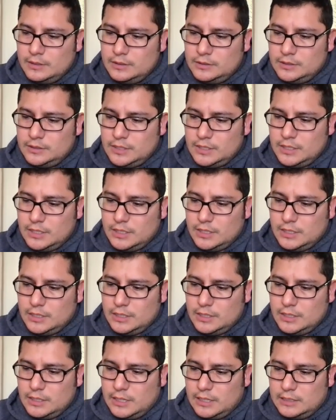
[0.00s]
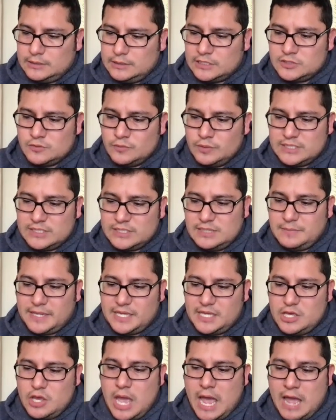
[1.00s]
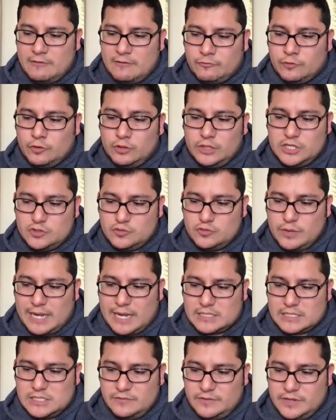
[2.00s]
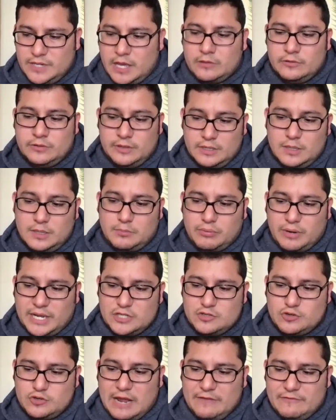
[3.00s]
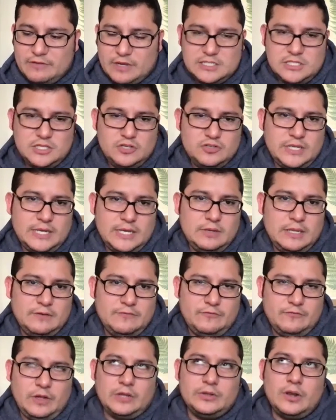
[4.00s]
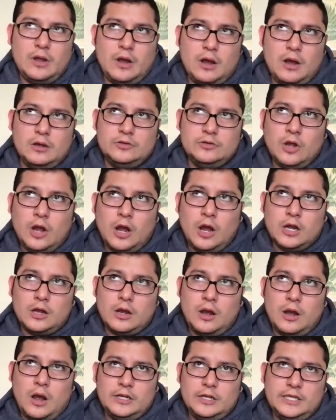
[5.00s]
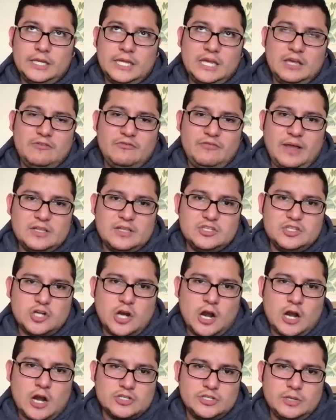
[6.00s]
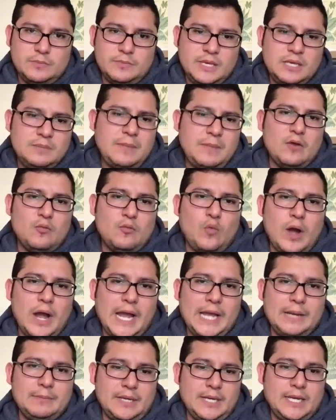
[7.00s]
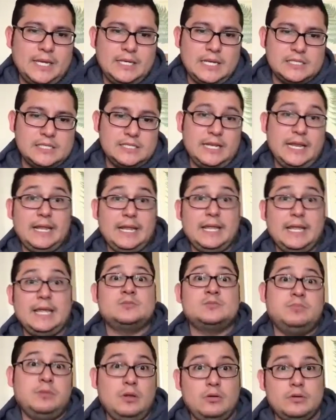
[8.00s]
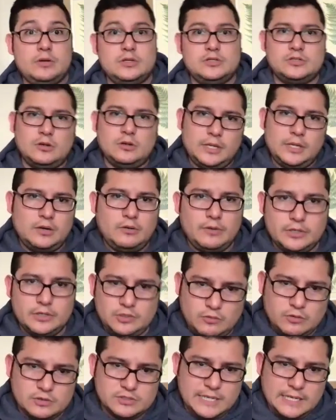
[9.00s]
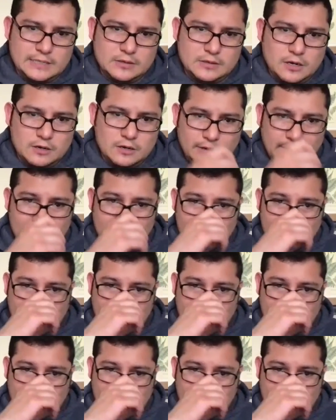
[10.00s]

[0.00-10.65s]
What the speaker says: Doesn't really seem like you have real leash reactivity other than the prey drive, because you said if a dog on an e-fence charges him, he might whine, but he doesn't like explode and start like going towards that dog, right?